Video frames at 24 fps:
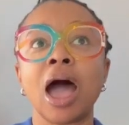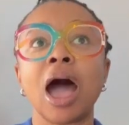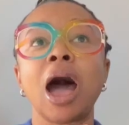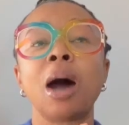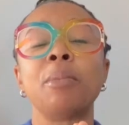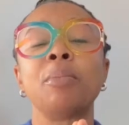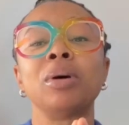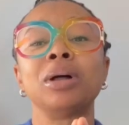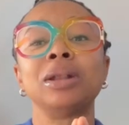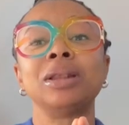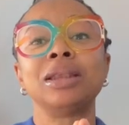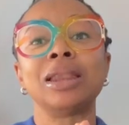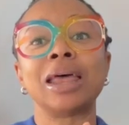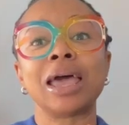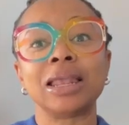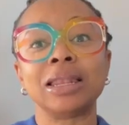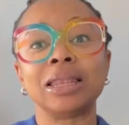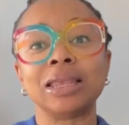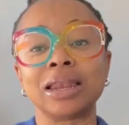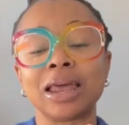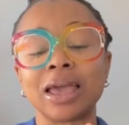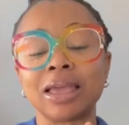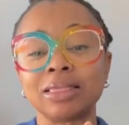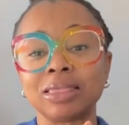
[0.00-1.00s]
About
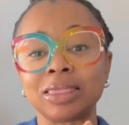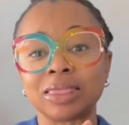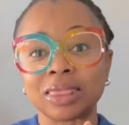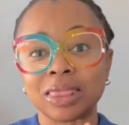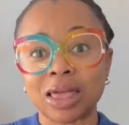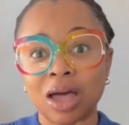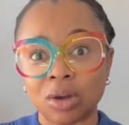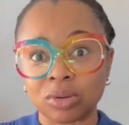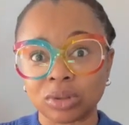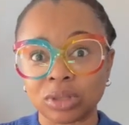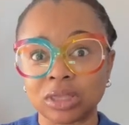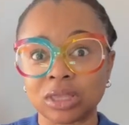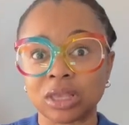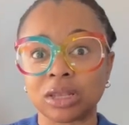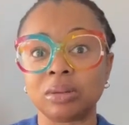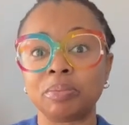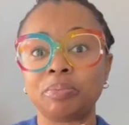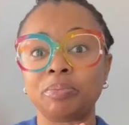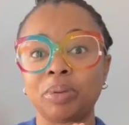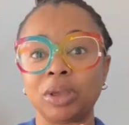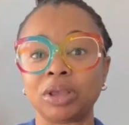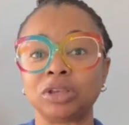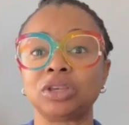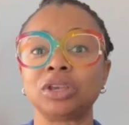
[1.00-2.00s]
99,000
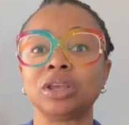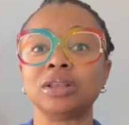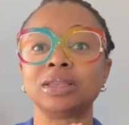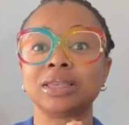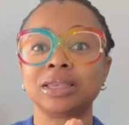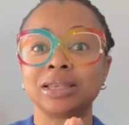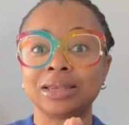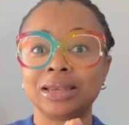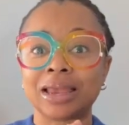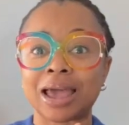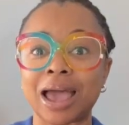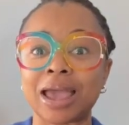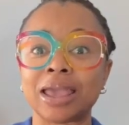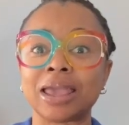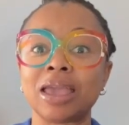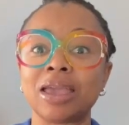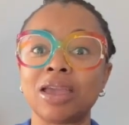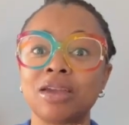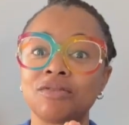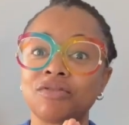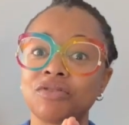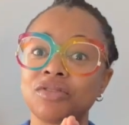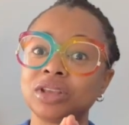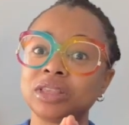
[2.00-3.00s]
patients die
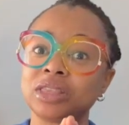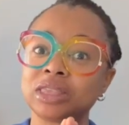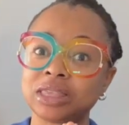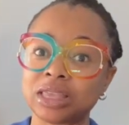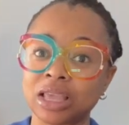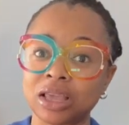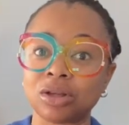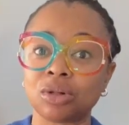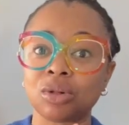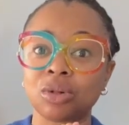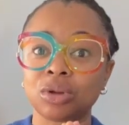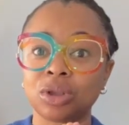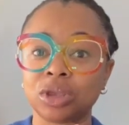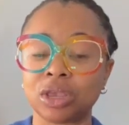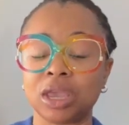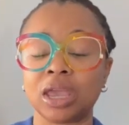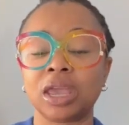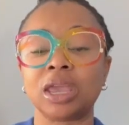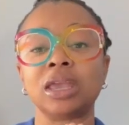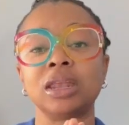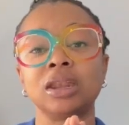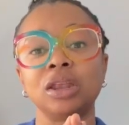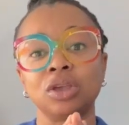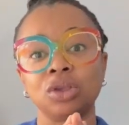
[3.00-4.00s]
every single year
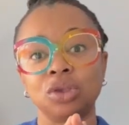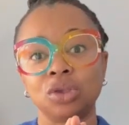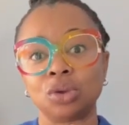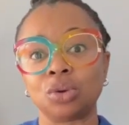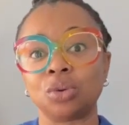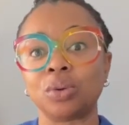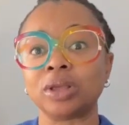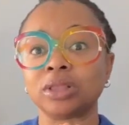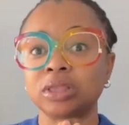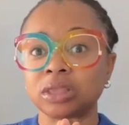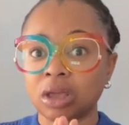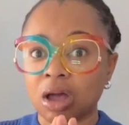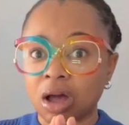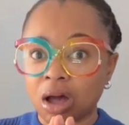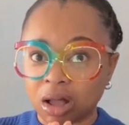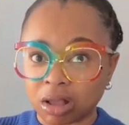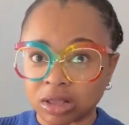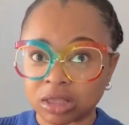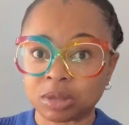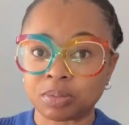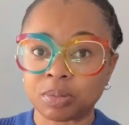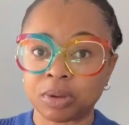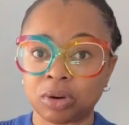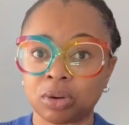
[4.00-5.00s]
in a US
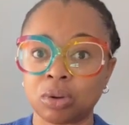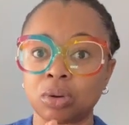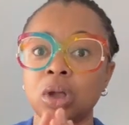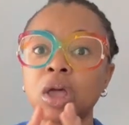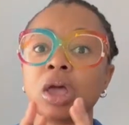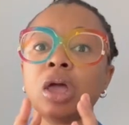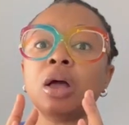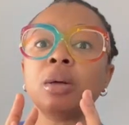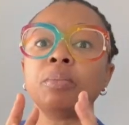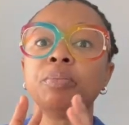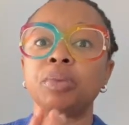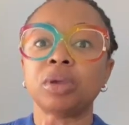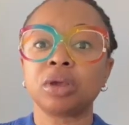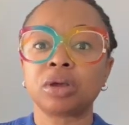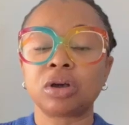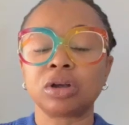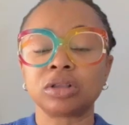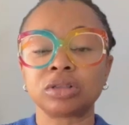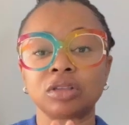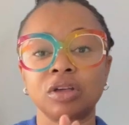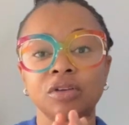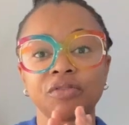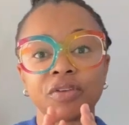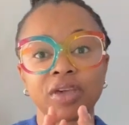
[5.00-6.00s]
hospital
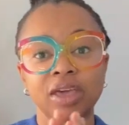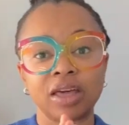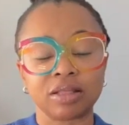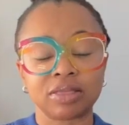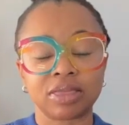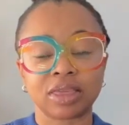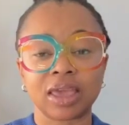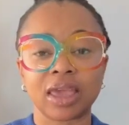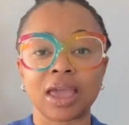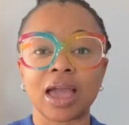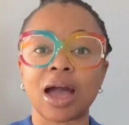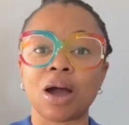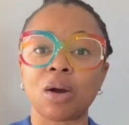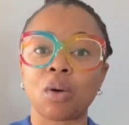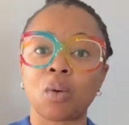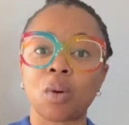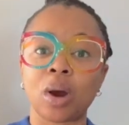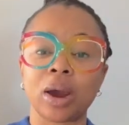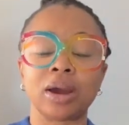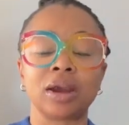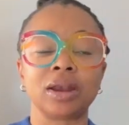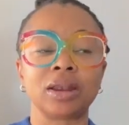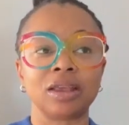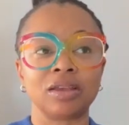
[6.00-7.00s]
because of healthcare
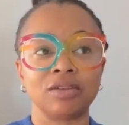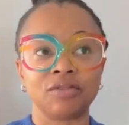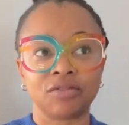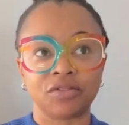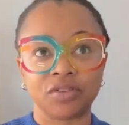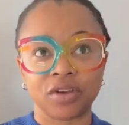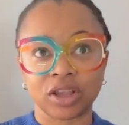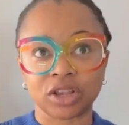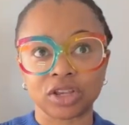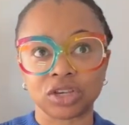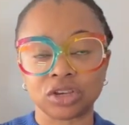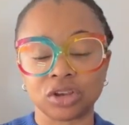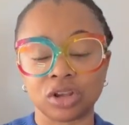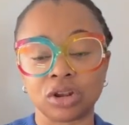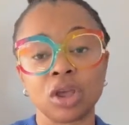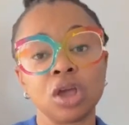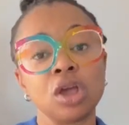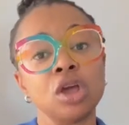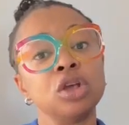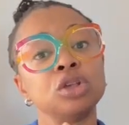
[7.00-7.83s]
acquired infection.